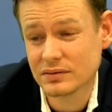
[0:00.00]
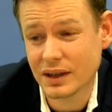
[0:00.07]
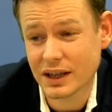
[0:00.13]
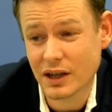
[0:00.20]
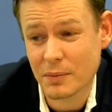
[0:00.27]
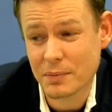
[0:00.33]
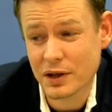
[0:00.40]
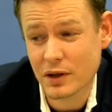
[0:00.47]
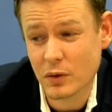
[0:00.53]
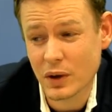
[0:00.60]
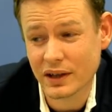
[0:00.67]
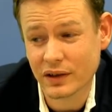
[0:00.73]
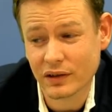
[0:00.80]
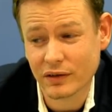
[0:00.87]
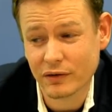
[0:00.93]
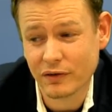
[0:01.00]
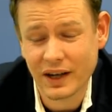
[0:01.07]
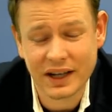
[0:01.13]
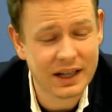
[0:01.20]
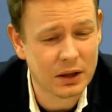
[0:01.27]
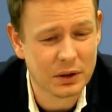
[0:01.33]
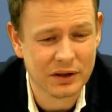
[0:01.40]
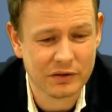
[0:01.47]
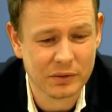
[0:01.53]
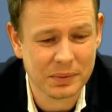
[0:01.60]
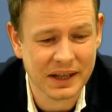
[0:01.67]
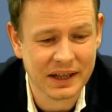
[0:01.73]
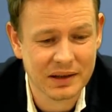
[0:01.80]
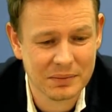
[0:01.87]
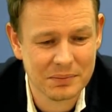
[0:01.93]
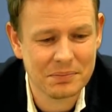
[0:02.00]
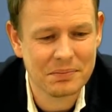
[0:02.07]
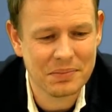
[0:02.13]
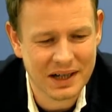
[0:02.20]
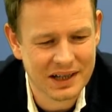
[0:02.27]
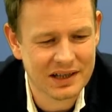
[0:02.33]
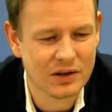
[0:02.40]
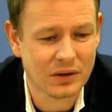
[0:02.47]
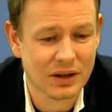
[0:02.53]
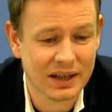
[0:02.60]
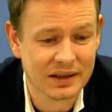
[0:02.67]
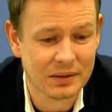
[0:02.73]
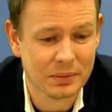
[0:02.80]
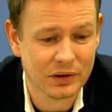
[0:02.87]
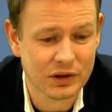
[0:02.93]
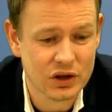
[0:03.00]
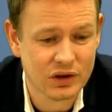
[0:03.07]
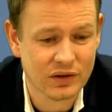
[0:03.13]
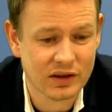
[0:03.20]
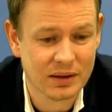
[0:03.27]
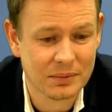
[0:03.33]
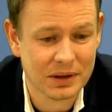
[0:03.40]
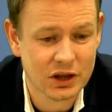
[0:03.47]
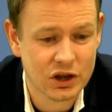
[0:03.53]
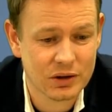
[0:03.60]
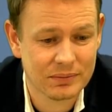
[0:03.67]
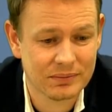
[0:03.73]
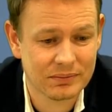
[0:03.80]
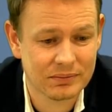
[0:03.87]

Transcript: a computer-wise fine area for black, but I don't like the positions that much.